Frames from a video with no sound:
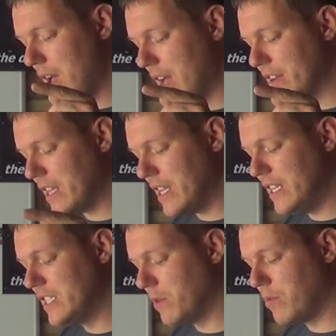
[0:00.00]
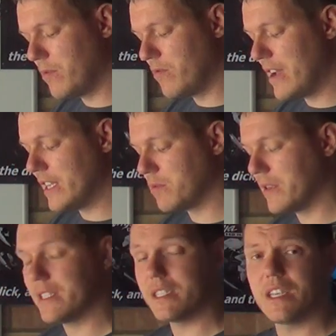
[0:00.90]
and easy race
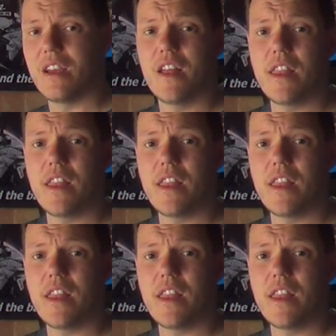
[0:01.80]
wins.